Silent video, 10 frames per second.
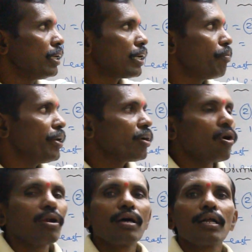Remaining
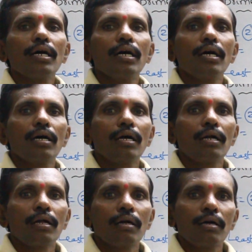all are
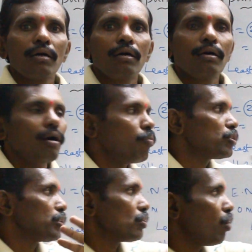
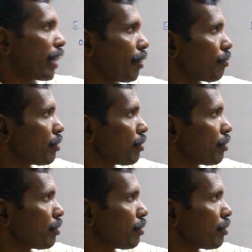composite. Okay.